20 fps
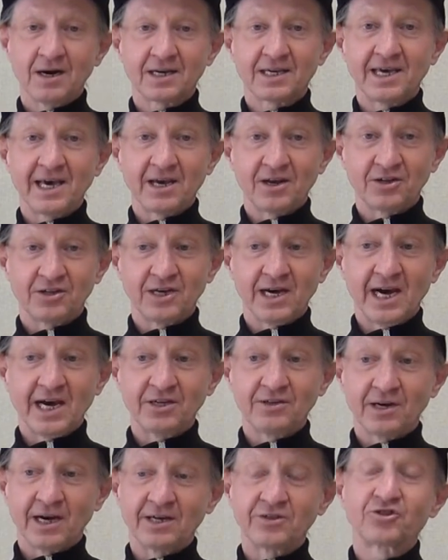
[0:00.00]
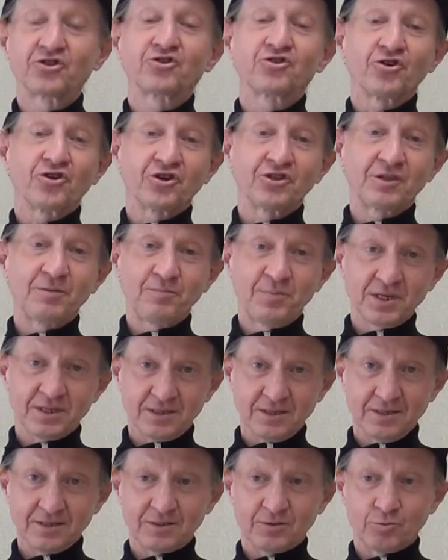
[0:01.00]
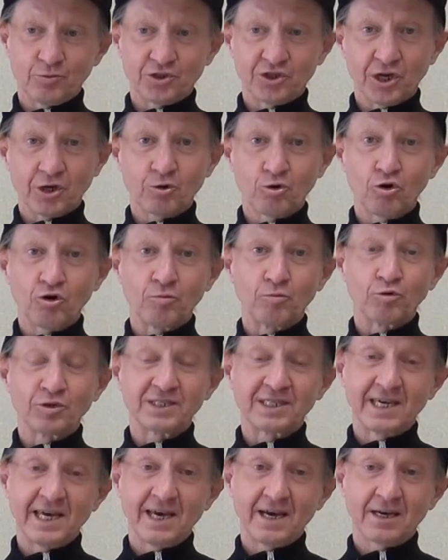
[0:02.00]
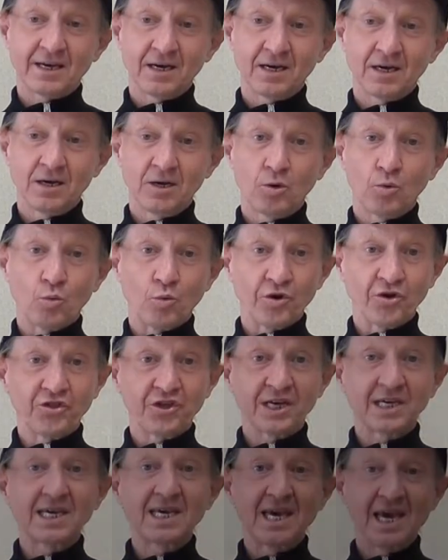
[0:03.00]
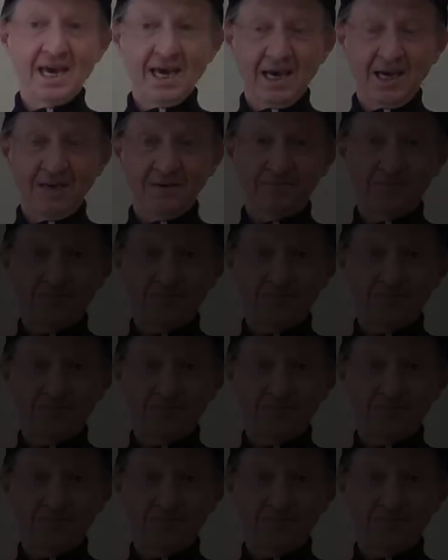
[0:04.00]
Canada, I started a business, which I call Mosaica with a K.